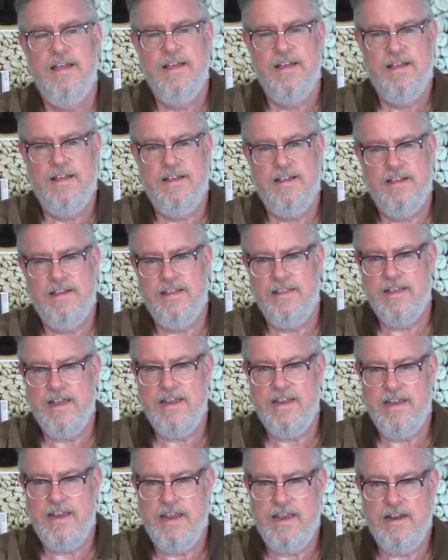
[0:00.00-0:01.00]
Uh, they
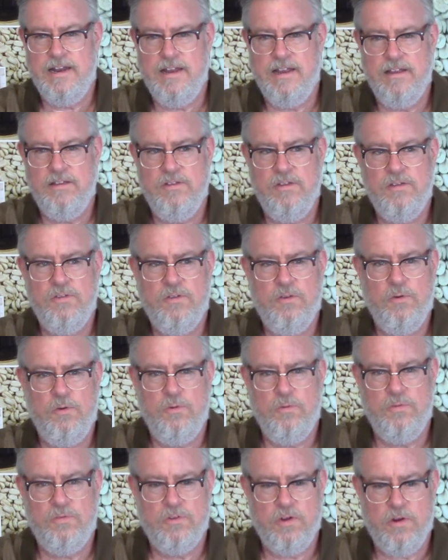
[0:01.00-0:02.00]
needed
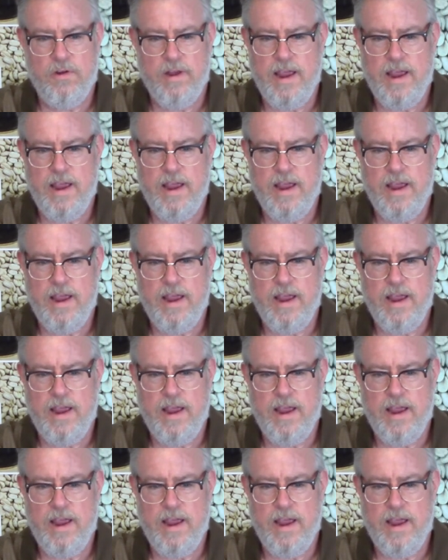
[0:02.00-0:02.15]
to start